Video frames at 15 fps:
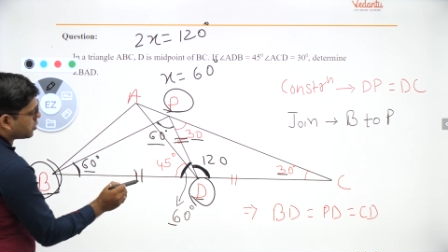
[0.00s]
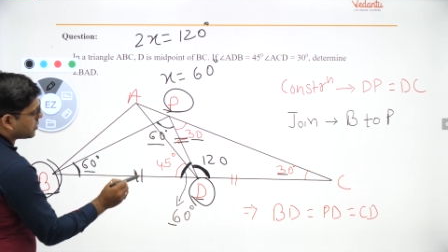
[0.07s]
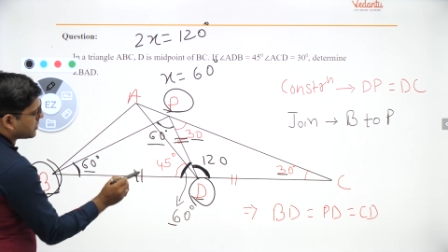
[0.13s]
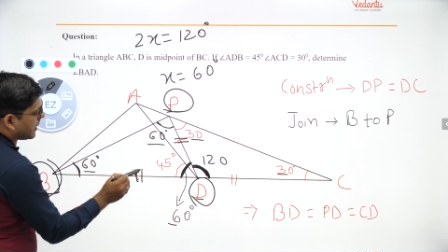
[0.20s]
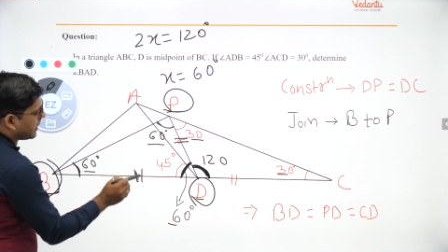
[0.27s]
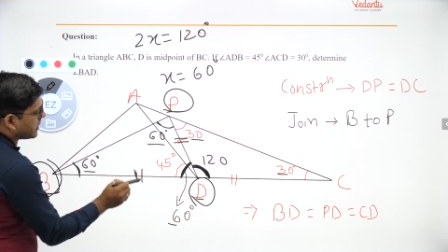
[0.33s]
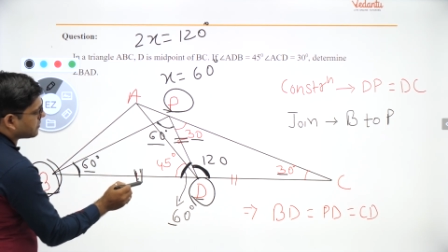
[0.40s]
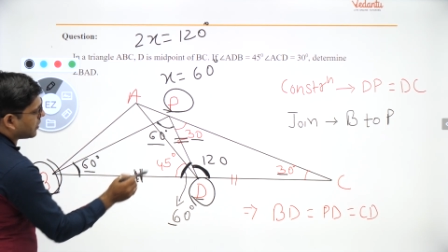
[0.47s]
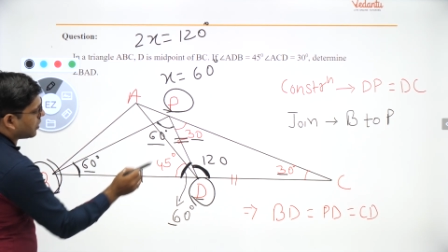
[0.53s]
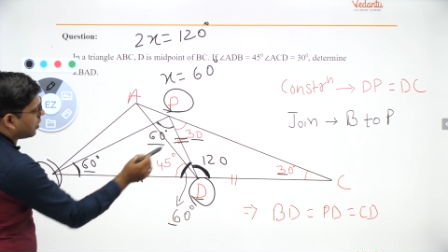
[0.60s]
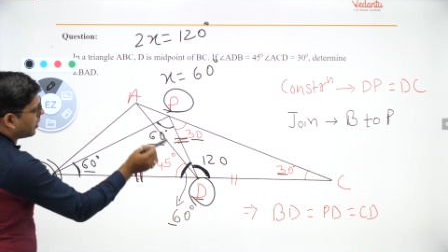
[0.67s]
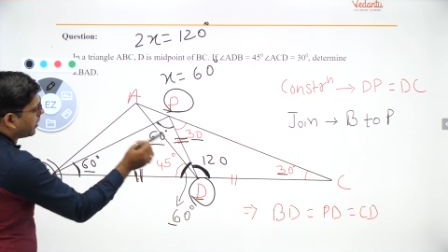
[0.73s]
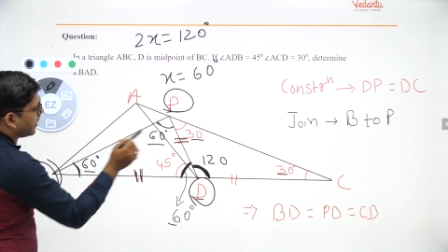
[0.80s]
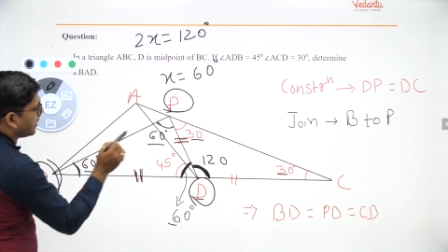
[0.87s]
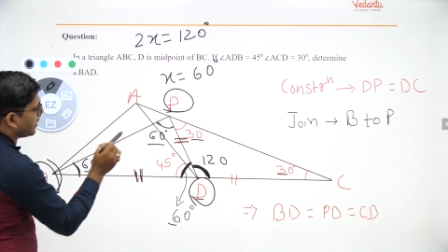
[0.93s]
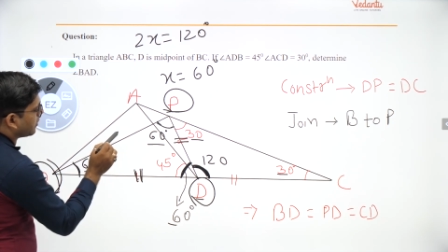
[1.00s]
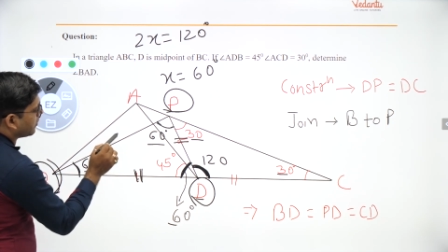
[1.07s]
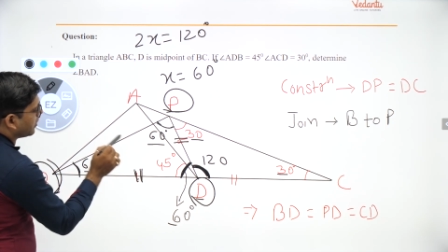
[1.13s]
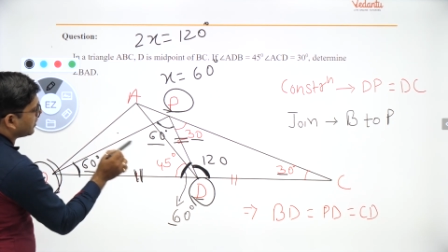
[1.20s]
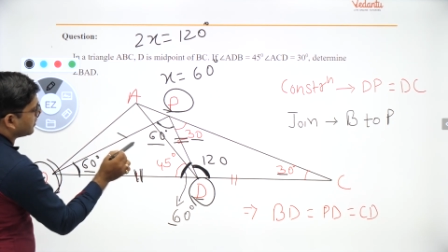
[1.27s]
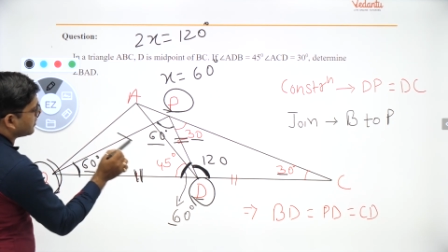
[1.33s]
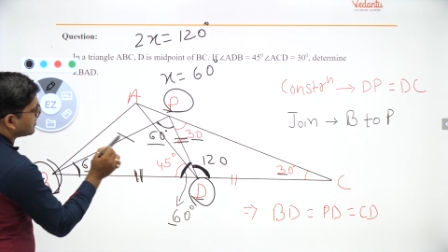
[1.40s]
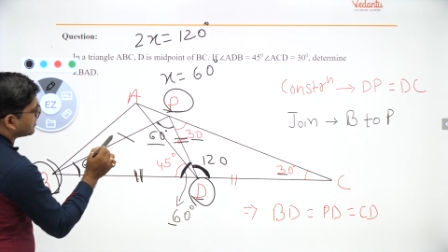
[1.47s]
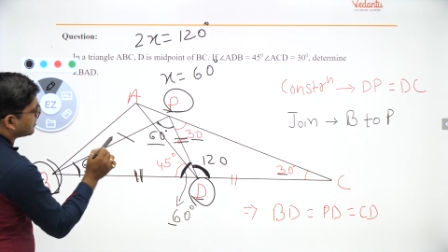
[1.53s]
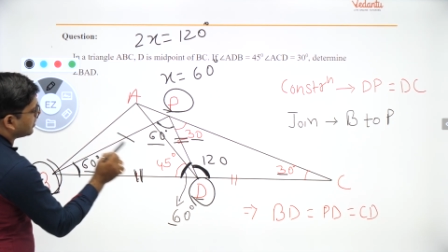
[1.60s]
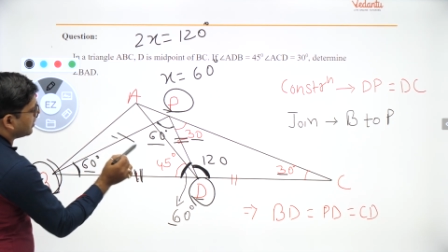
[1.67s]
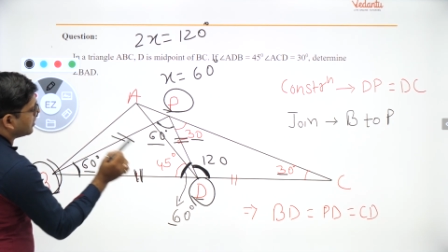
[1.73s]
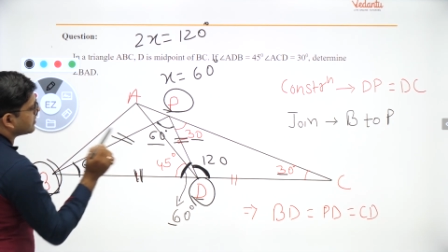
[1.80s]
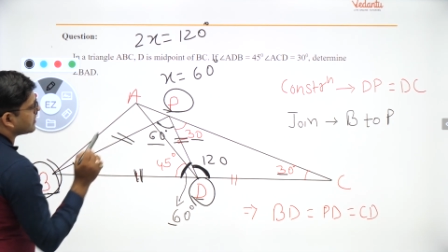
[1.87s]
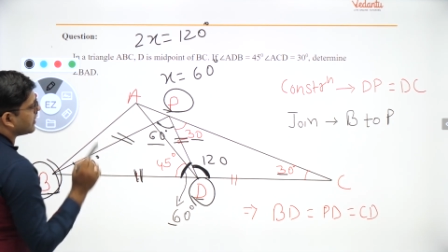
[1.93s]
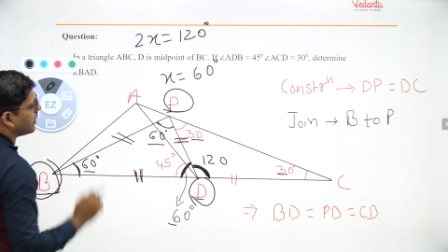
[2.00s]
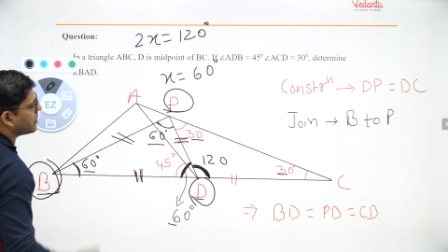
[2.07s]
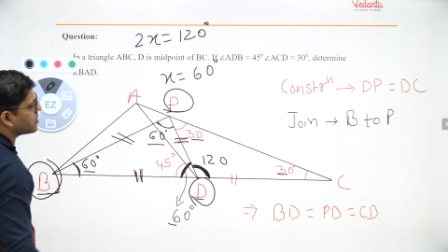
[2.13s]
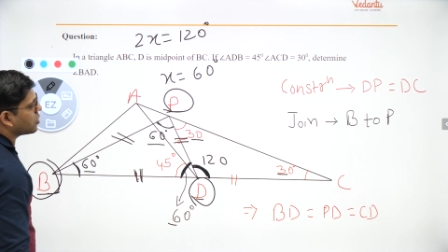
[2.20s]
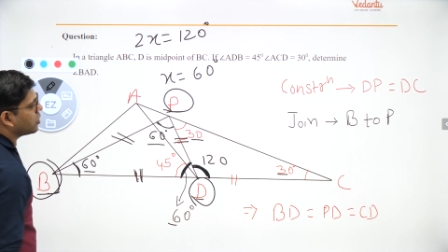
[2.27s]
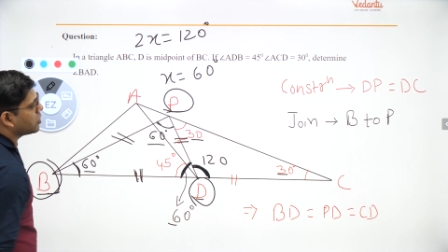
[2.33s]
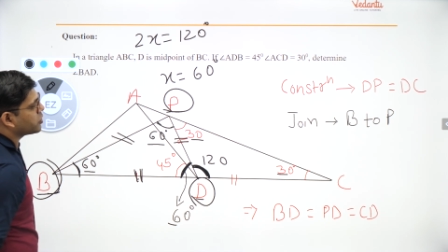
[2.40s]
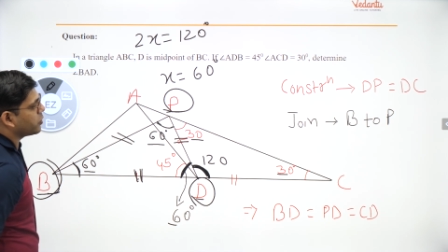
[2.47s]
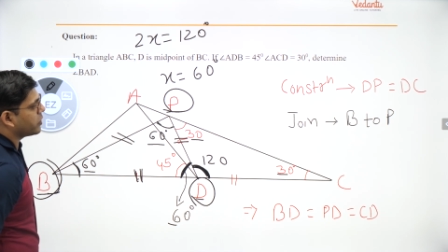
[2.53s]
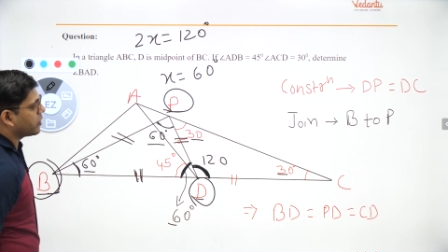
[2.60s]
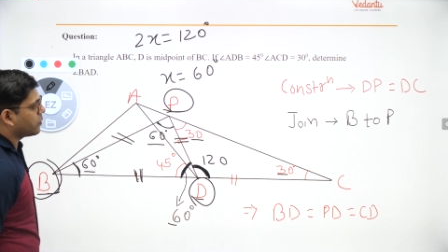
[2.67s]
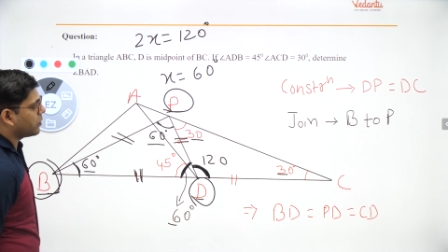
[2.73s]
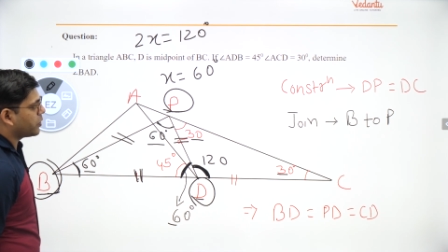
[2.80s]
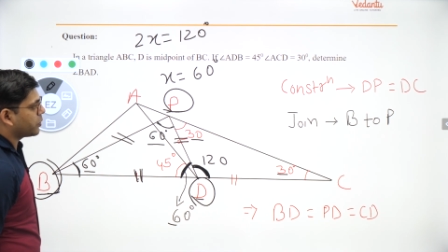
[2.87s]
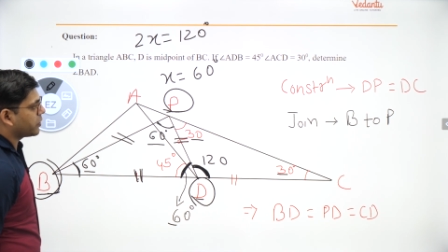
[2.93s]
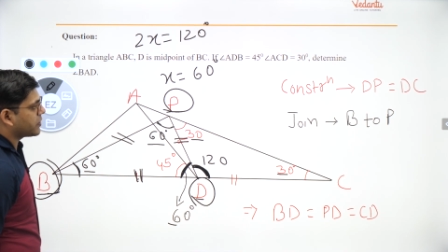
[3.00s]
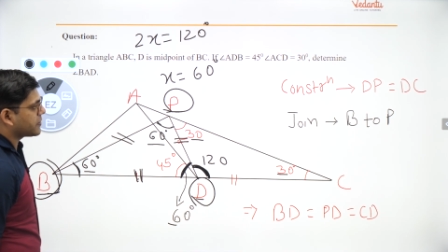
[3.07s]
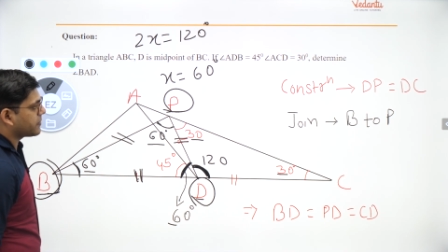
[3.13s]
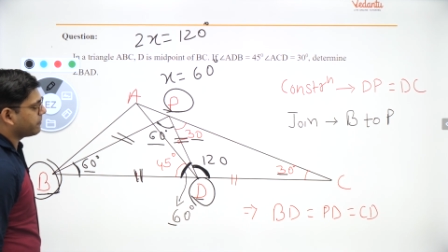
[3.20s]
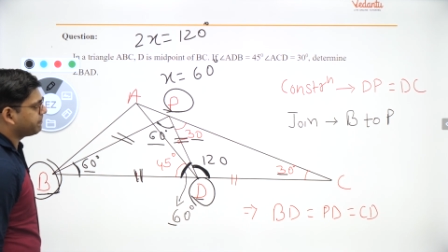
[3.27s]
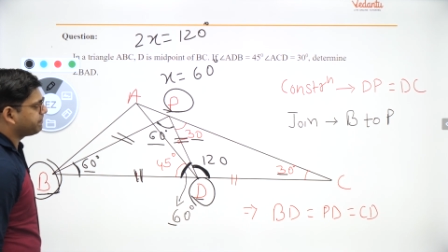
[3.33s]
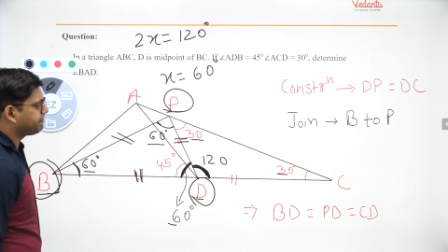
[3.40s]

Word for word: two sides were already equal, this third side is also equal to this.